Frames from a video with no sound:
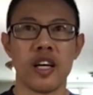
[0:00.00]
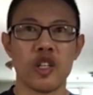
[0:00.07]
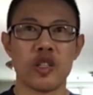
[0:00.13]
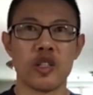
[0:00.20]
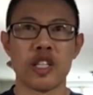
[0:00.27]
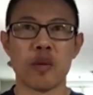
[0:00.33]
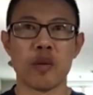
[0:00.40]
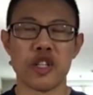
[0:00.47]

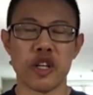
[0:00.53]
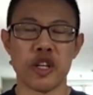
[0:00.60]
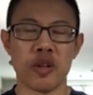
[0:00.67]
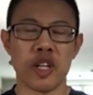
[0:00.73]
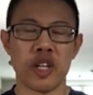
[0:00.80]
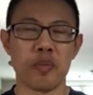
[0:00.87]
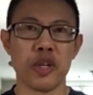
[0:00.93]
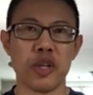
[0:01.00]
some
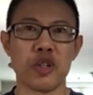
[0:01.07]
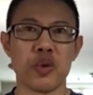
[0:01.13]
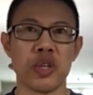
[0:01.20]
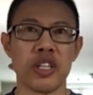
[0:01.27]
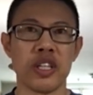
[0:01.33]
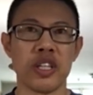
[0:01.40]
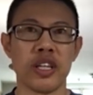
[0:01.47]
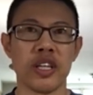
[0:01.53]
signaling between
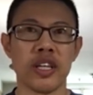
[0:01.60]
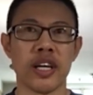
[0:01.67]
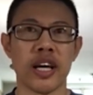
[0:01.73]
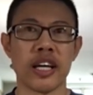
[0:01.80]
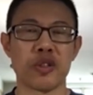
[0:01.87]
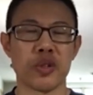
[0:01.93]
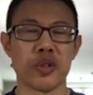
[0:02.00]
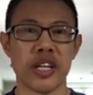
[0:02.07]
the
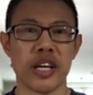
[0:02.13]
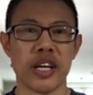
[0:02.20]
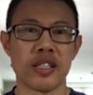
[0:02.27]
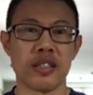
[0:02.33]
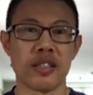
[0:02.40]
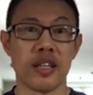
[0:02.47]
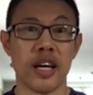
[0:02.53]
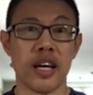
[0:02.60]
astrocytes
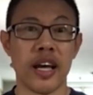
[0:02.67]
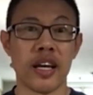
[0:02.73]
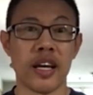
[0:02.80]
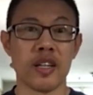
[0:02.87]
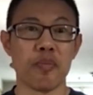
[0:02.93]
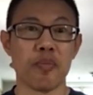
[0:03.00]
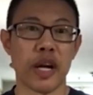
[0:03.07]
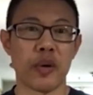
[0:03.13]
and the
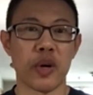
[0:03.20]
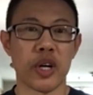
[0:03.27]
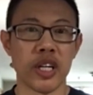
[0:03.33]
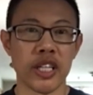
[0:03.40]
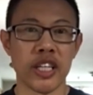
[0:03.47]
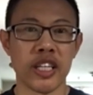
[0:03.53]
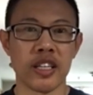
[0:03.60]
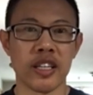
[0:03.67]

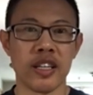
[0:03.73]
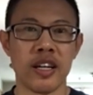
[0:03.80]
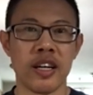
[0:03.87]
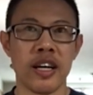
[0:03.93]
microglia,